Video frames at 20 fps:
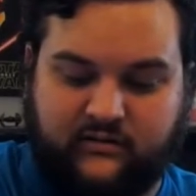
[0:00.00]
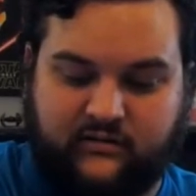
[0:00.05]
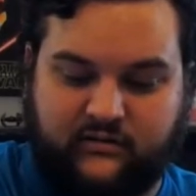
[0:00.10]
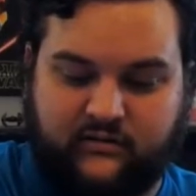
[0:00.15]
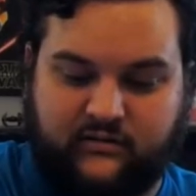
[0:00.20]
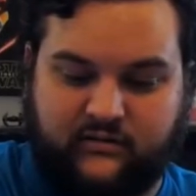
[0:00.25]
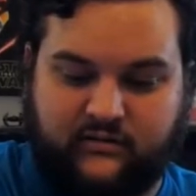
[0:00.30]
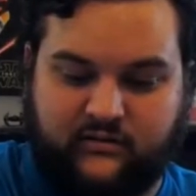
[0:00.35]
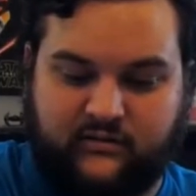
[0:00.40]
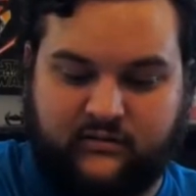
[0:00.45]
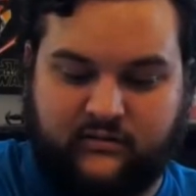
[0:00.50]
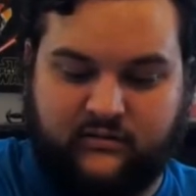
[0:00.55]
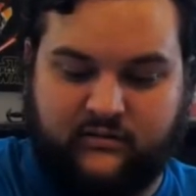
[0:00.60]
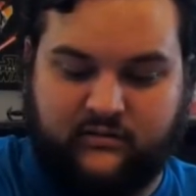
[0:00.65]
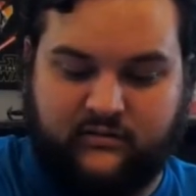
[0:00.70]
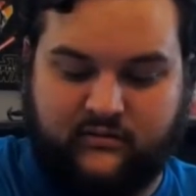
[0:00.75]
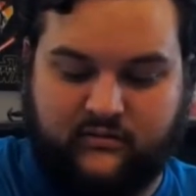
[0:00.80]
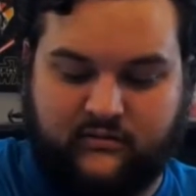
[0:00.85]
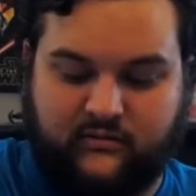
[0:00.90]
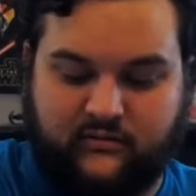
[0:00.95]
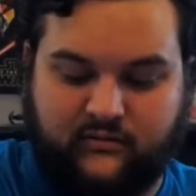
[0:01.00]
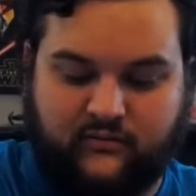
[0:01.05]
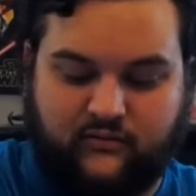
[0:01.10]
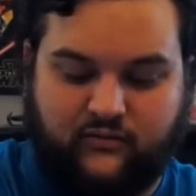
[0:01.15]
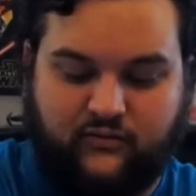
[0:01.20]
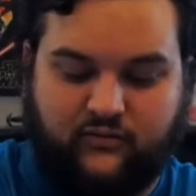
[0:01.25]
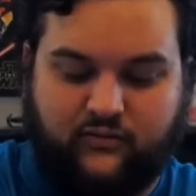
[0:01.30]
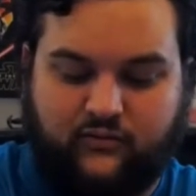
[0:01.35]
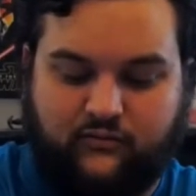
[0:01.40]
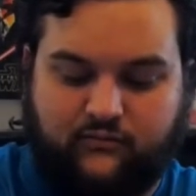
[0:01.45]

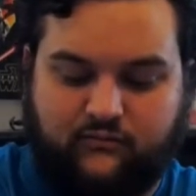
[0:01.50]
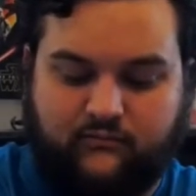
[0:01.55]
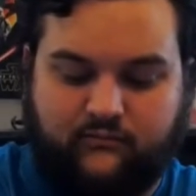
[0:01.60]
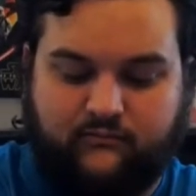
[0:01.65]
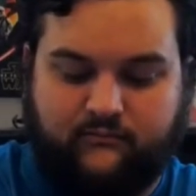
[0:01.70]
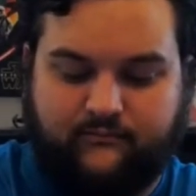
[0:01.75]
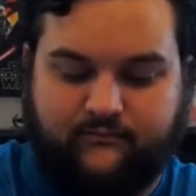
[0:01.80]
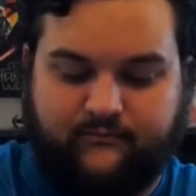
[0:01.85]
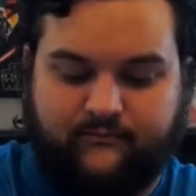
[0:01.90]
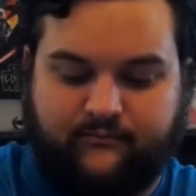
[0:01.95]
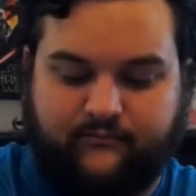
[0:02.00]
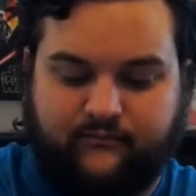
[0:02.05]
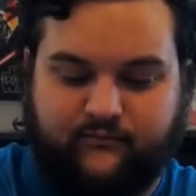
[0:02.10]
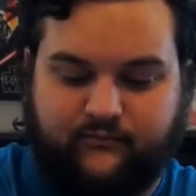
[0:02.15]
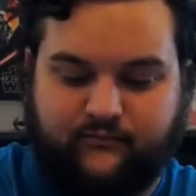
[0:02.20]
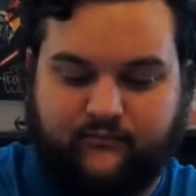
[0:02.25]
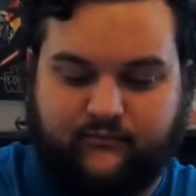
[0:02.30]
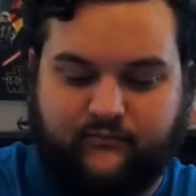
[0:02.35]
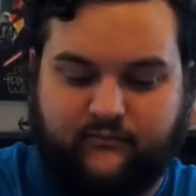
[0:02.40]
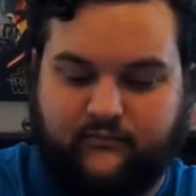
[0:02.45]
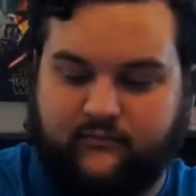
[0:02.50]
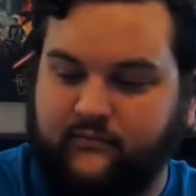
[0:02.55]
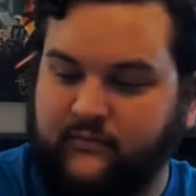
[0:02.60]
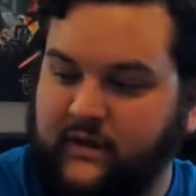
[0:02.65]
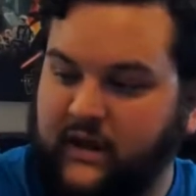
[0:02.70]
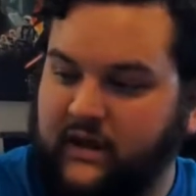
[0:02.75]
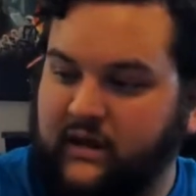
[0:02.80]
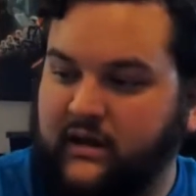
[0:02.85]
Nobody speaks.